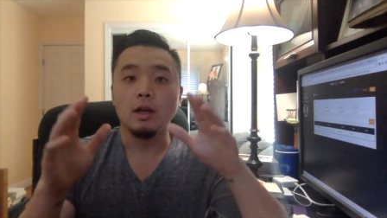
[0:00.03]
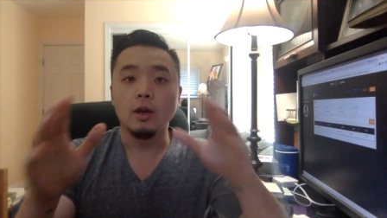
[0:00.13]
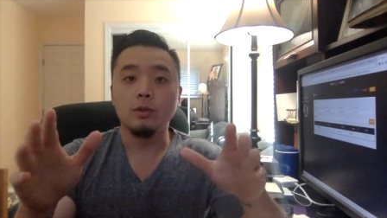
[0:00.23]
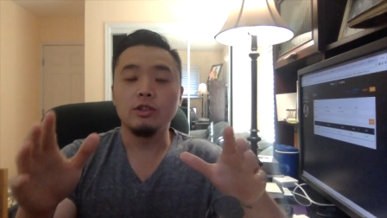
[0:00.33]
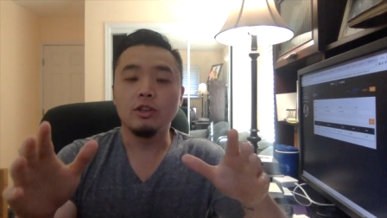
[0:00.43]

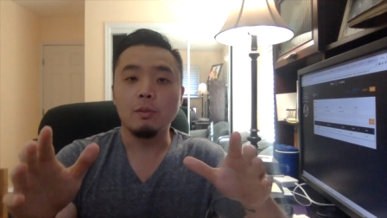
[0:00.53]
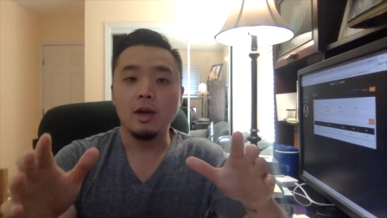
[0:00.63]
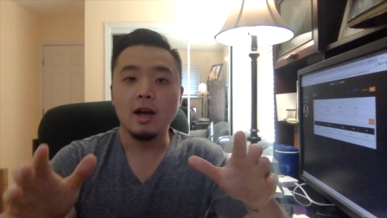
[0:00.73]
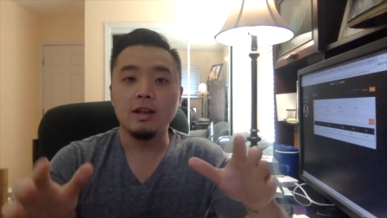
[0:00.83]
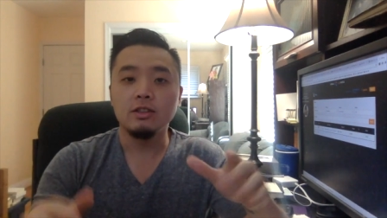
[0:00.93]
Hey, what's up
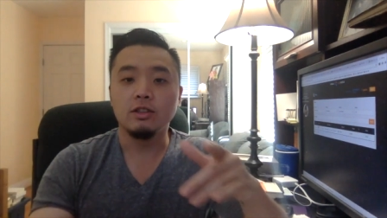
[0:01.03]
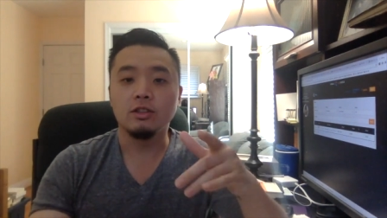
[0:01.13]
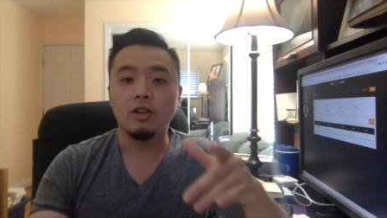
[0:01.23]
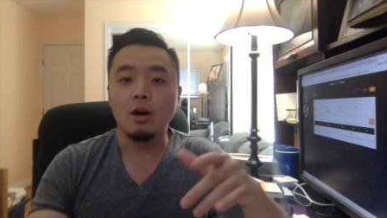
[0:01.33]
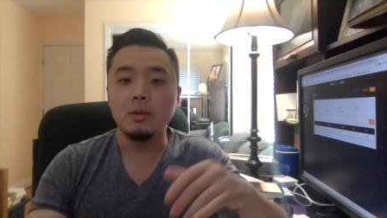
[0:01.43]
guys?
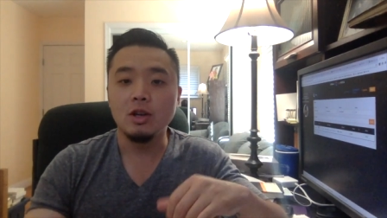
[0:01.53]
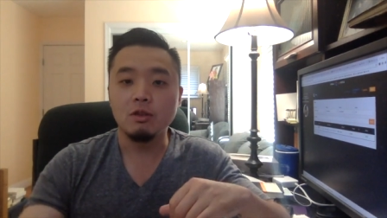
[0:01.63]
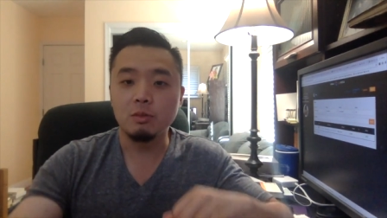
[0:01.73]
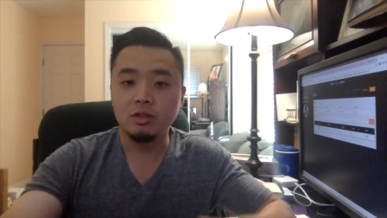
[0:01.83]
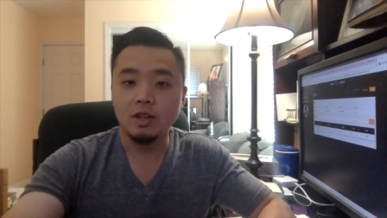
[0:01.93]
It's Tommy here
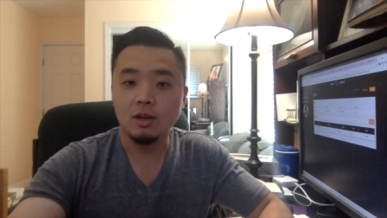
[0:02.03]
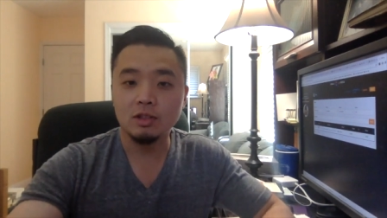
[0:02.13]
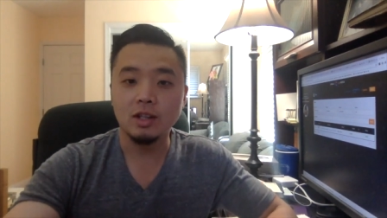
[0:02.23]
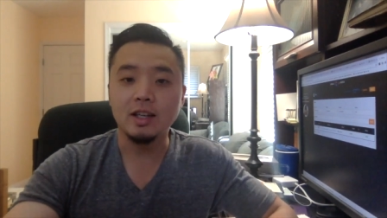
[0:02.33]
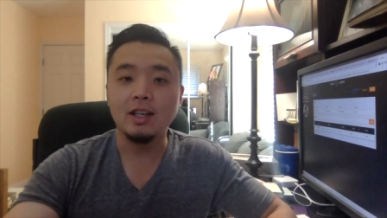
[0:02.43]
from
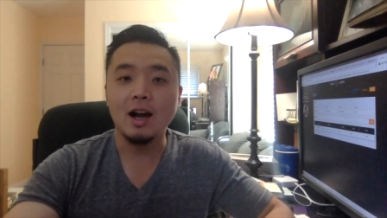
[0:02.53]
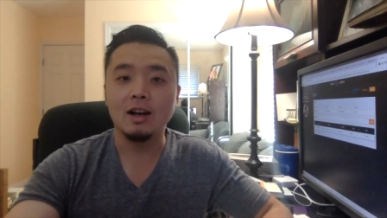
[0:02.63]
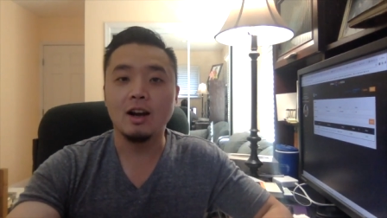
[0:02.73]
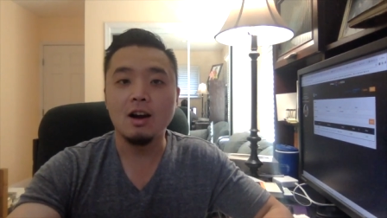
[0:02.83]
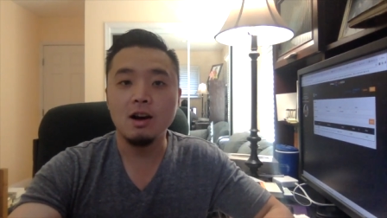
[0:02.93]

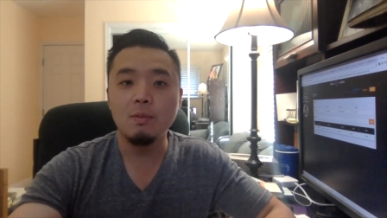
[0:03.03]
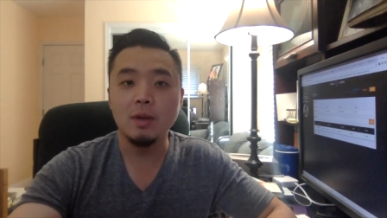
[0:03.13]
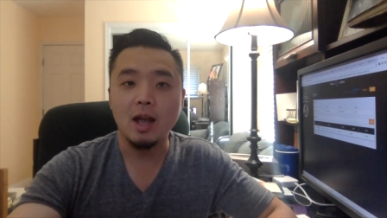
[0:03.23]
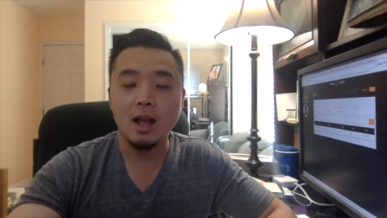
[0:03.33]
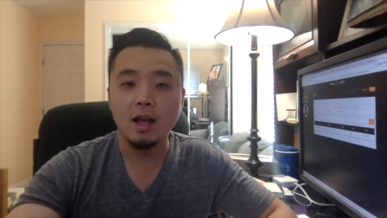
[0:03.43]
saleslucky.com,
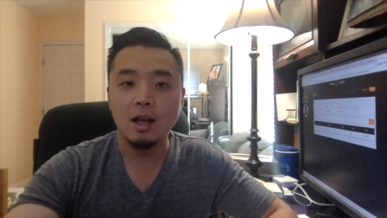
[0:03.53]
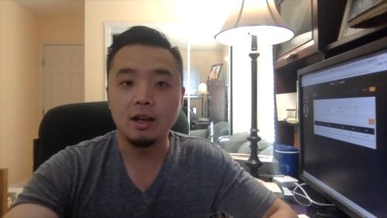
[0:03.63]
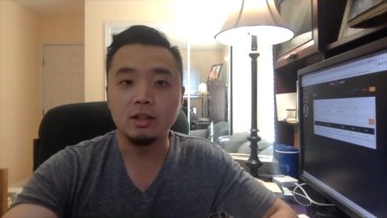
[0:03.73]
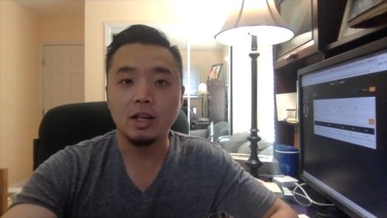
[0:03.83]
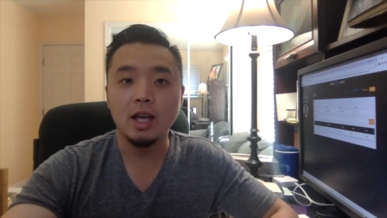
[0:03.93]

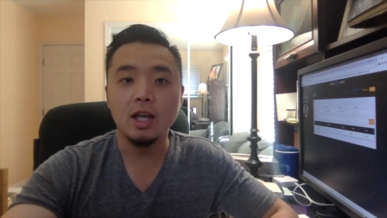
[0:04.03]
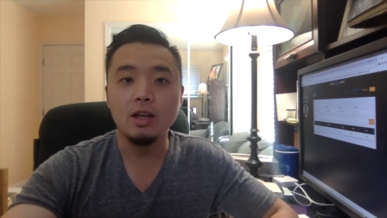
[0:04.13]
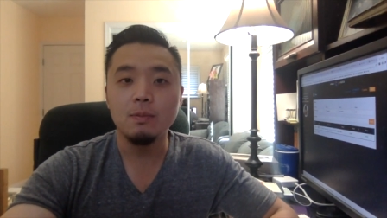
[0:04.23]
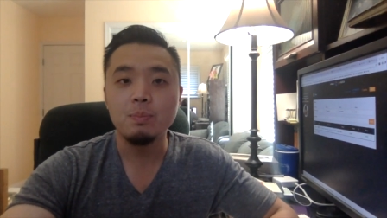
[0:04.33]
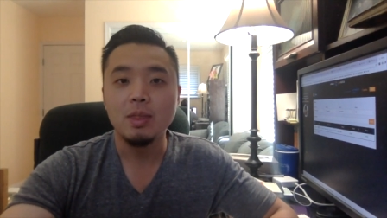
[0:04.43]
and
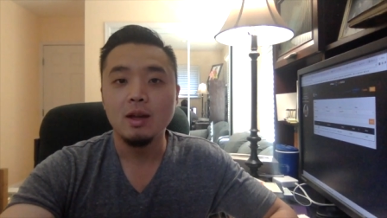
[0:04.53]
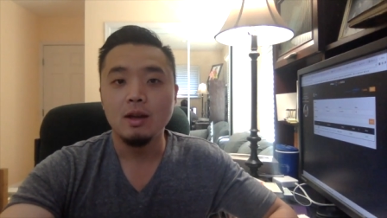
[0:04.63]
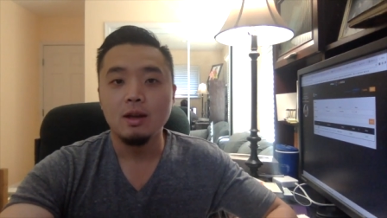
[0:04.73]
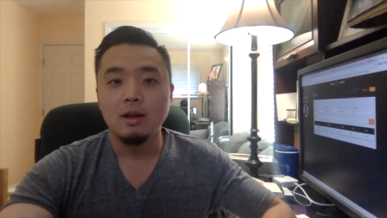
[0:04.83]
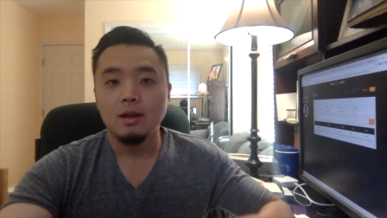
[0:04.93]
today
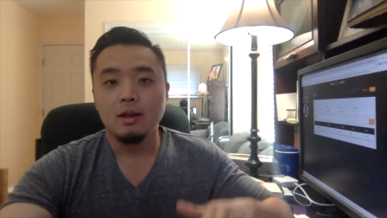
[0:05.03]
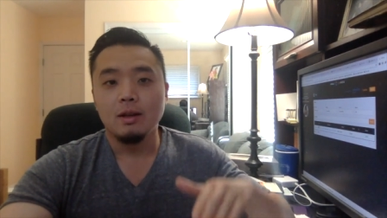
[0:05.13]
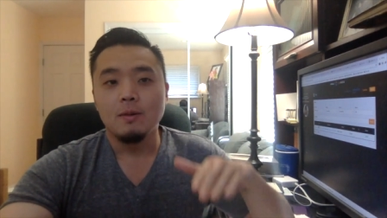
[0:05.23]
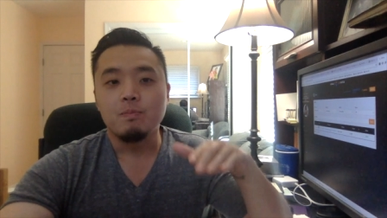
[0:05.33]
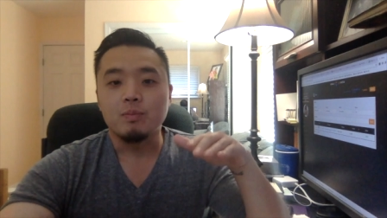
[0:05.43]

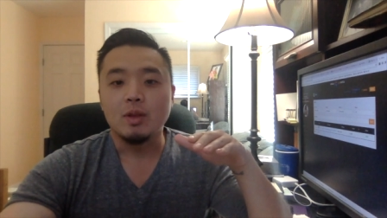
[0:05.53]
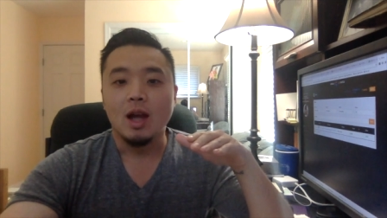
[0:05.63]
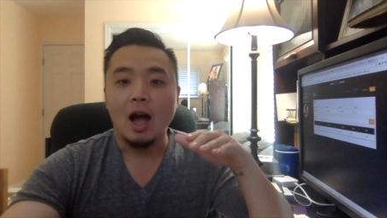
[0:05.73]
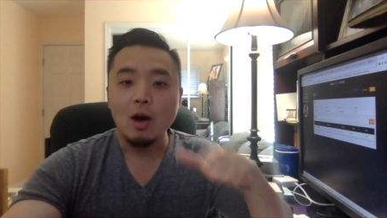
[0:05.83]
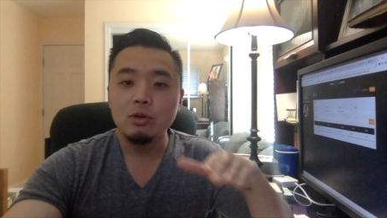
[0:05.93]

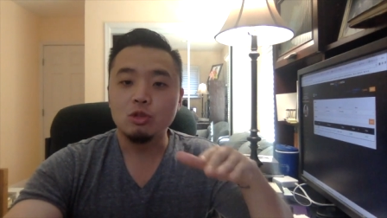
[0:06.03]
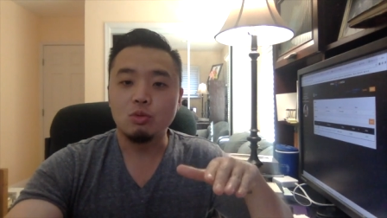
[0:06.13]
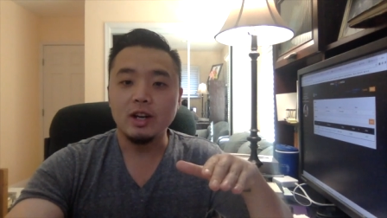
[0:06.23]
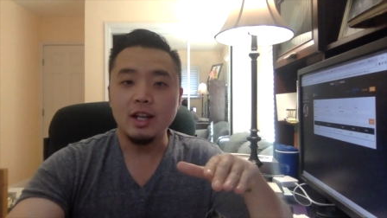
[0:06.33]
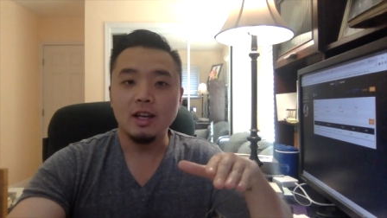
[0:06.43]
I was
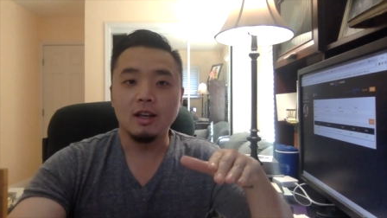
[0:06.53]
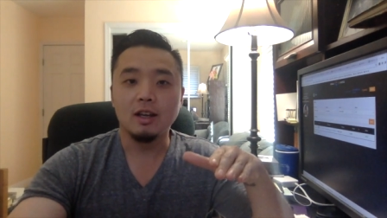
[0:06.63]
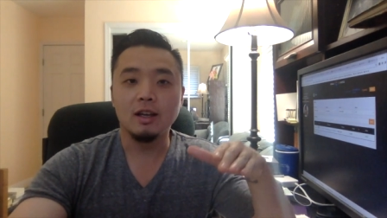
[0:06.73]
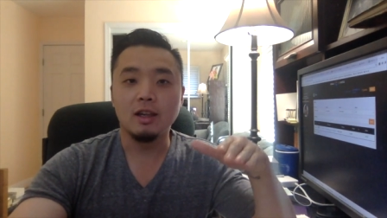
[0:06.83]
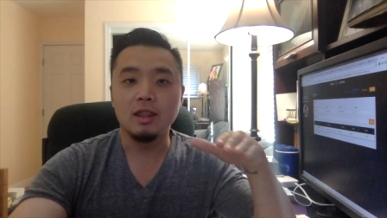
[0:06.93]
reading
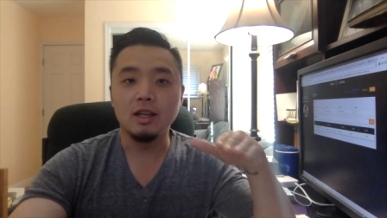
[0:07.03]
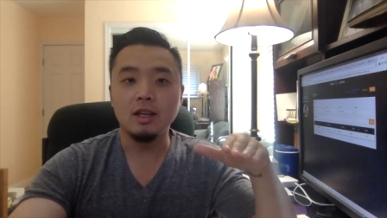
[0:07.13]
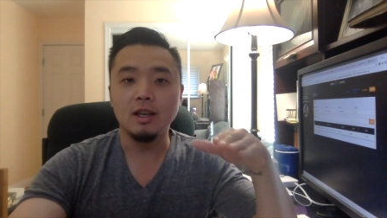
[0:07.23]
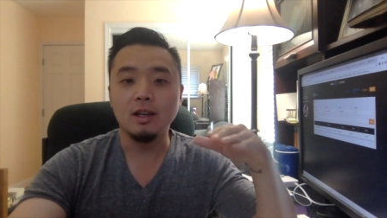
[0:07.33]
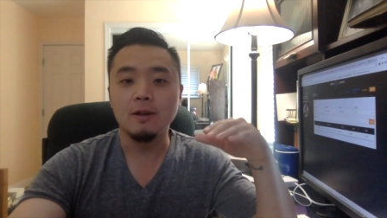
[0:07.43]

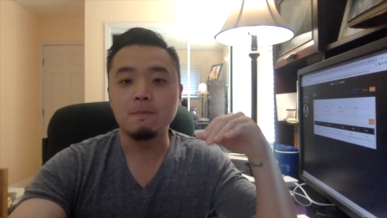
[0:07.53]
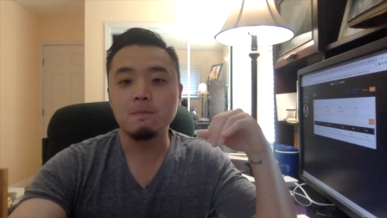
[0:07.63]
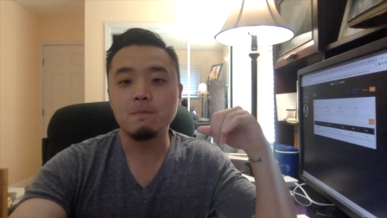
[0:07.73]
the